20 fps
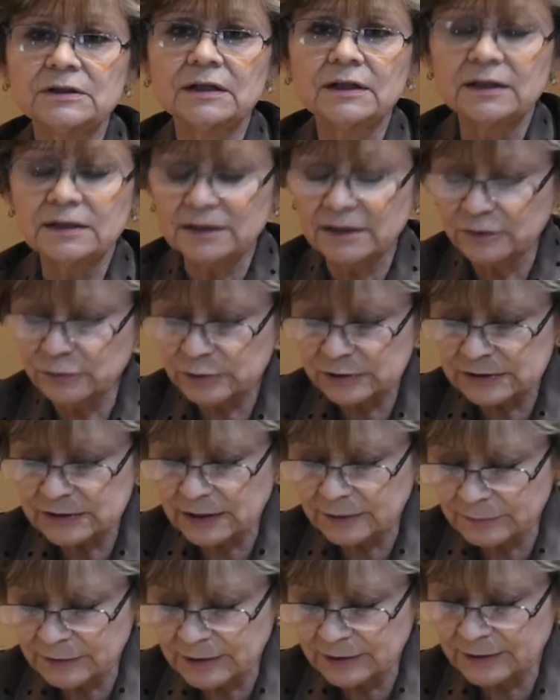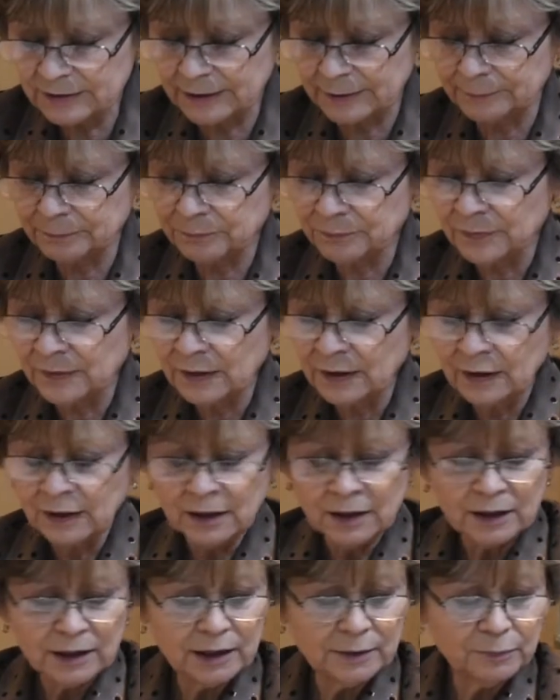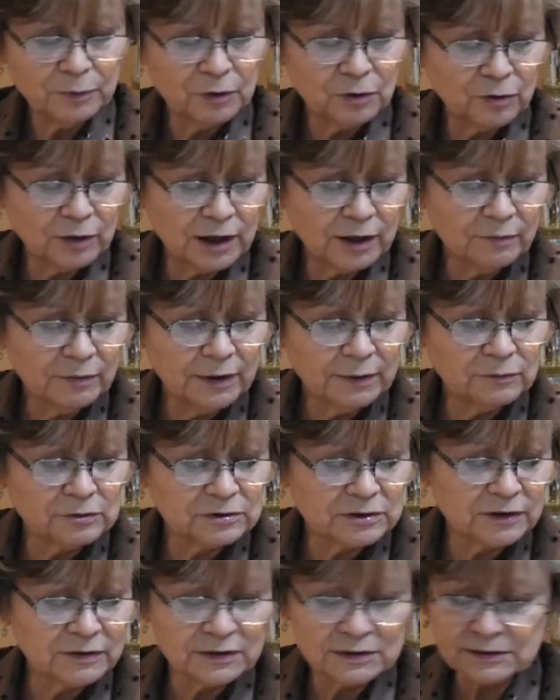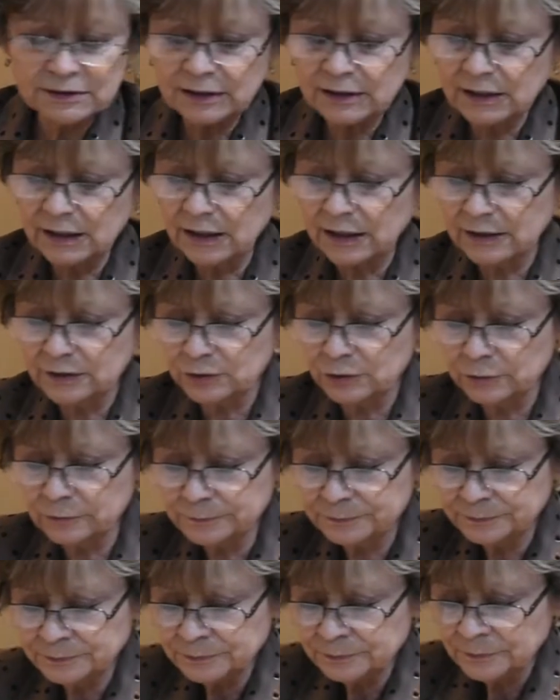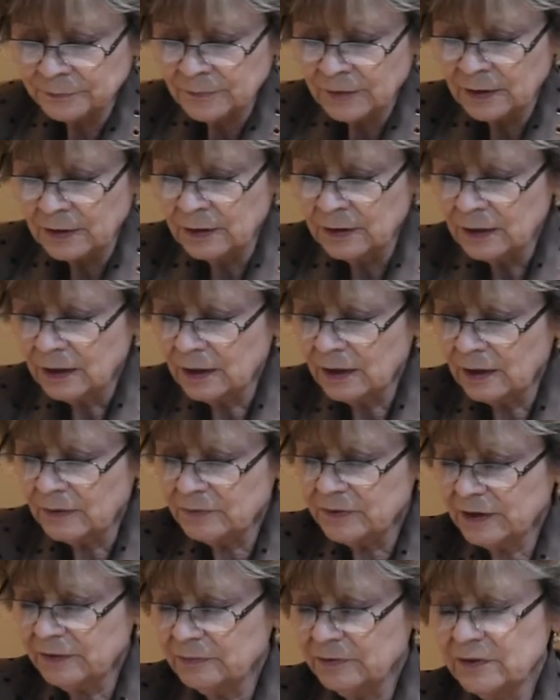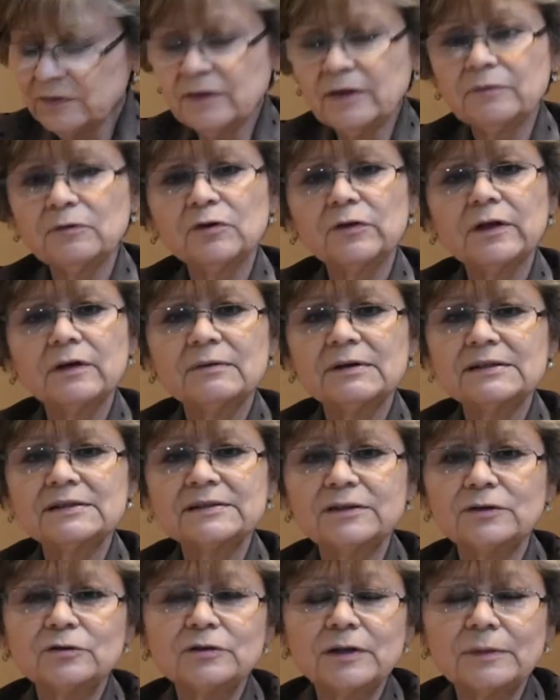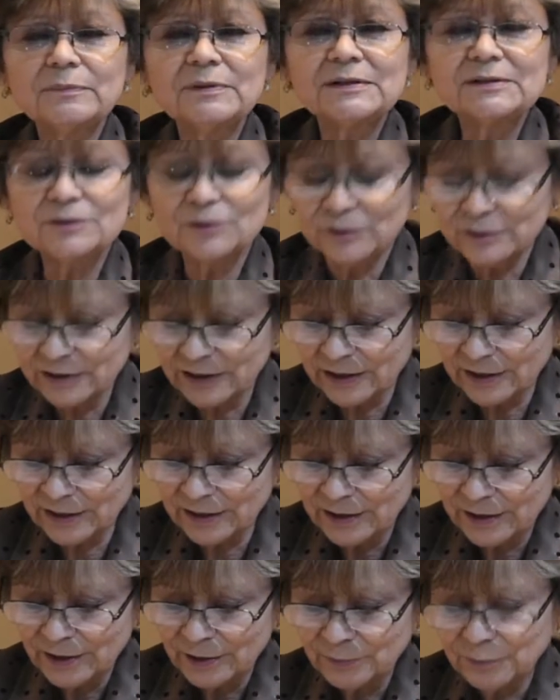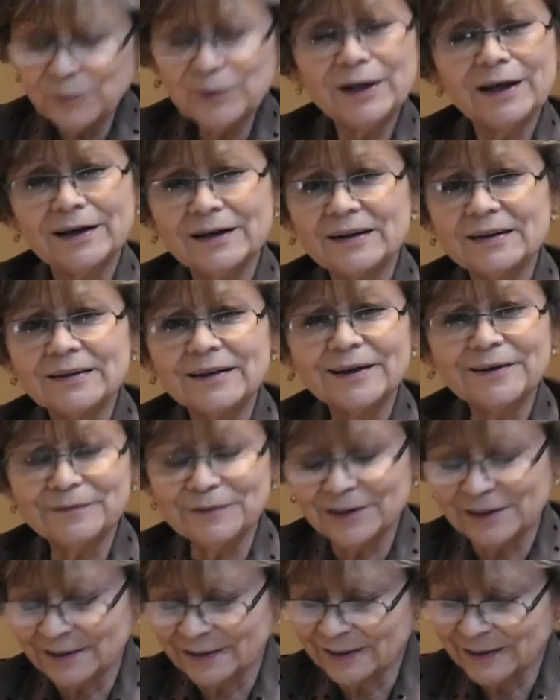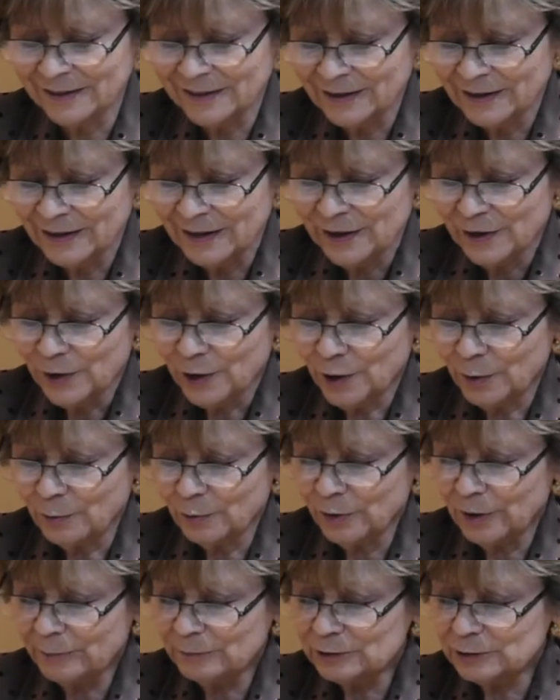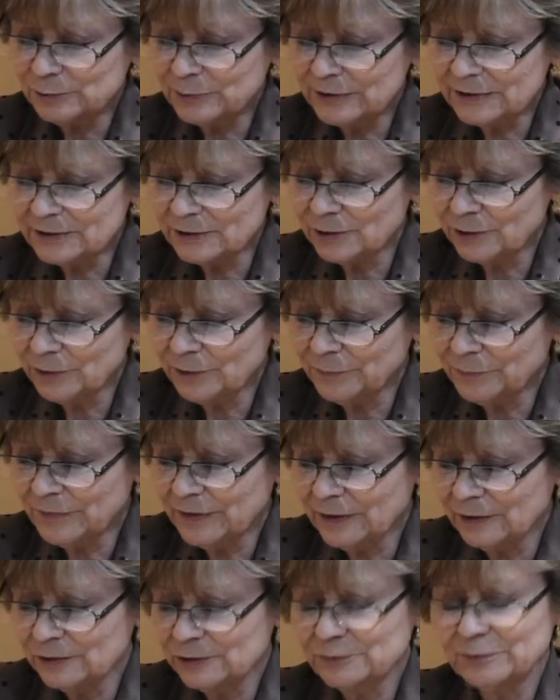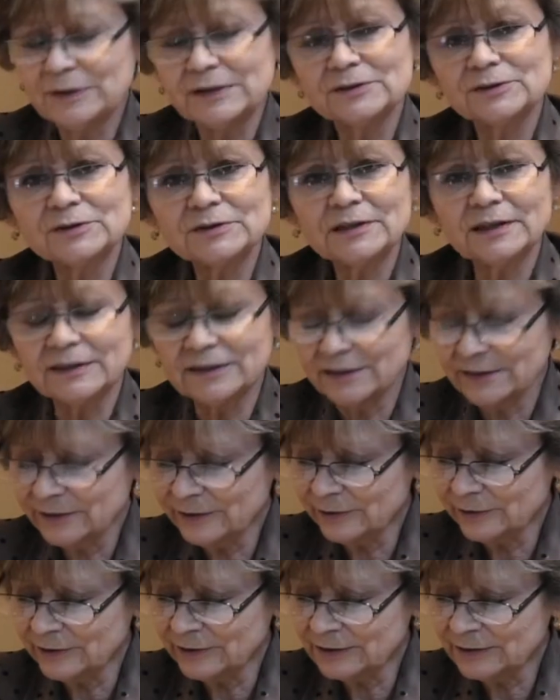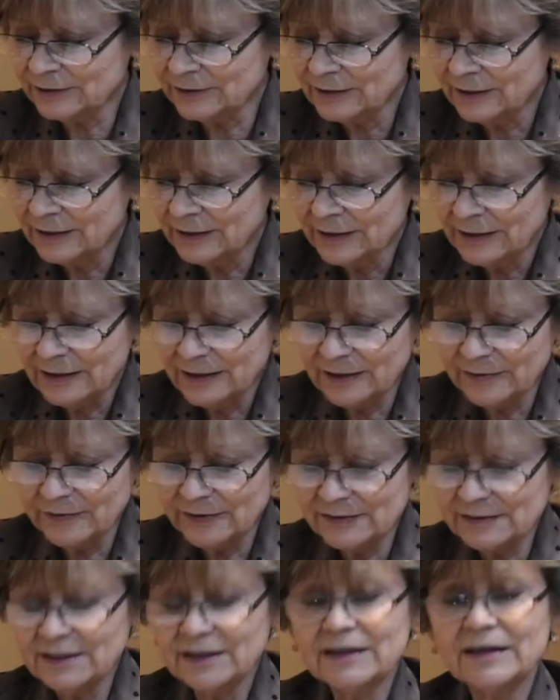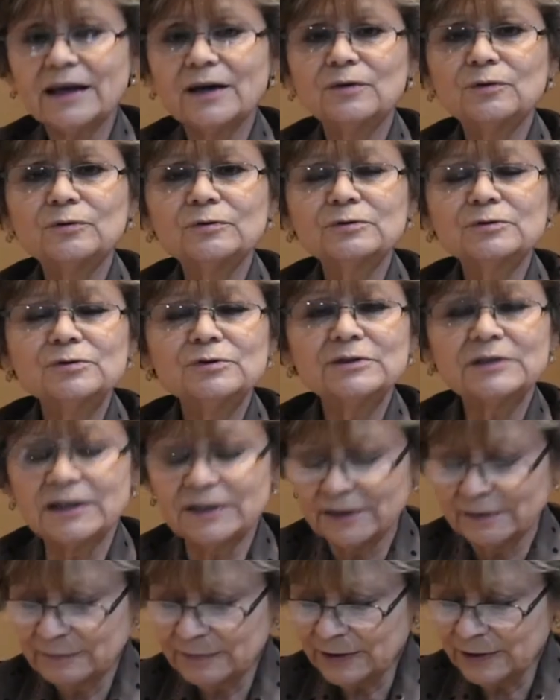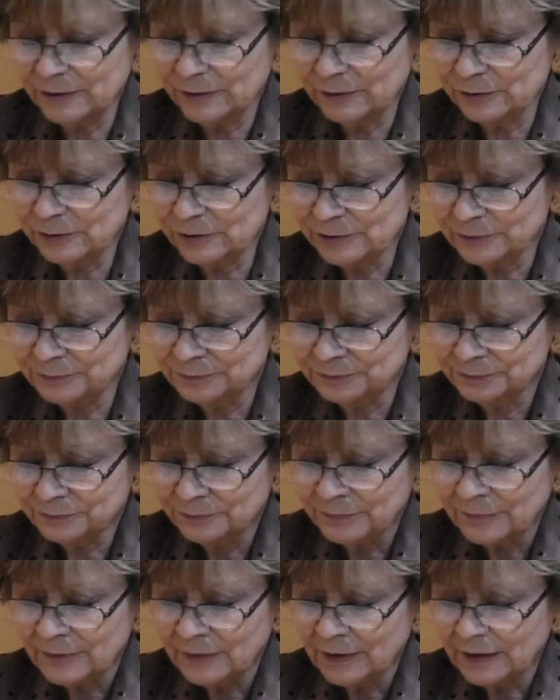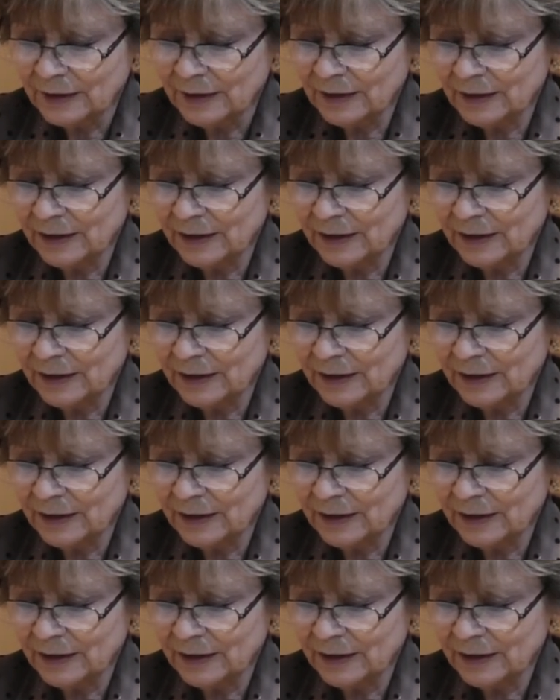mind. Sometimes they're just imaginations of our mind. And so, because of this story, we see that David must have been a very pleasant person, as we see in the previous verses, where it says that